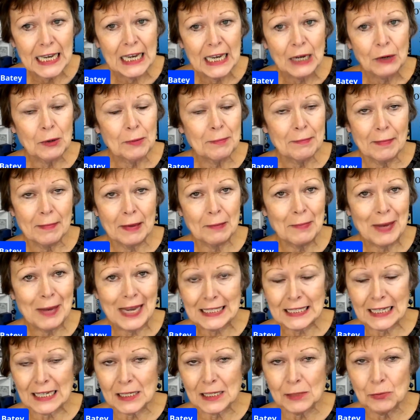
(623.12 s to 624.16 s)
We, it
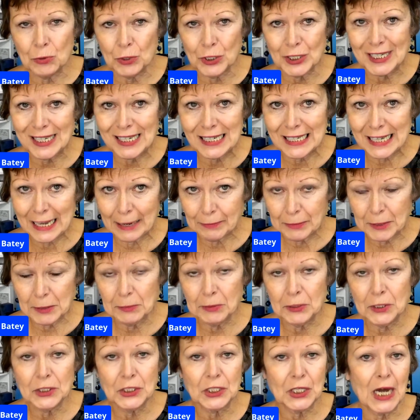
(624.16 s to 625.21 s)
makes us more
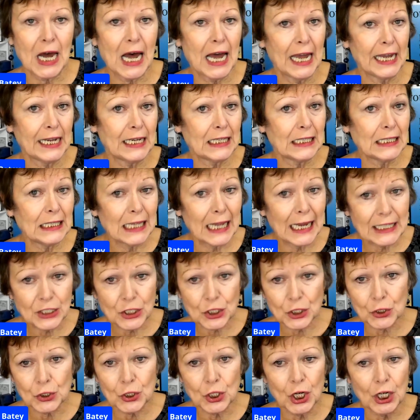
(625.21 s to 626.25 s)
susceptible to high
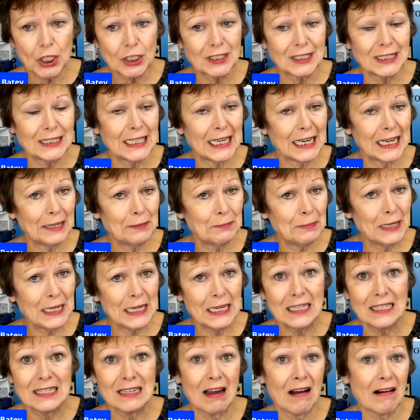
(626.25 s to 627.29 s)
cholesterol, to
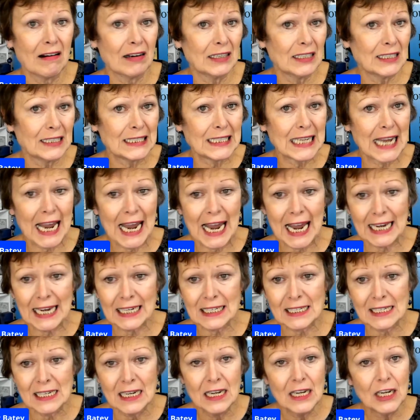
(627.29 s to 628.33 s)
diabetes, heart
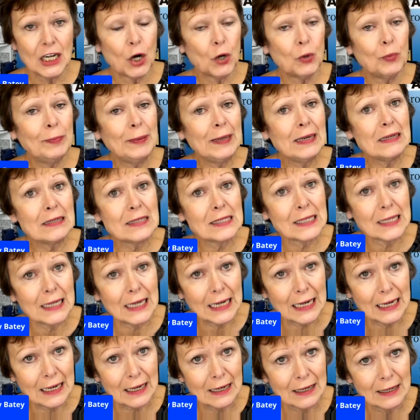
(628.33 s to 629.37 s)
attacks,
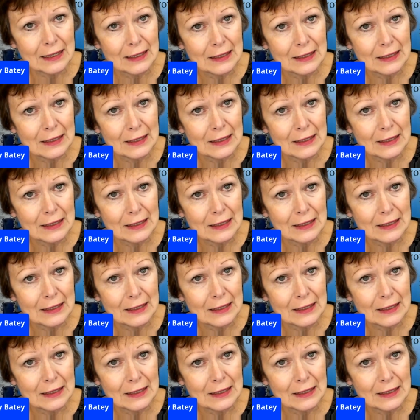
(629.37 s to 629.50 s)
obesity.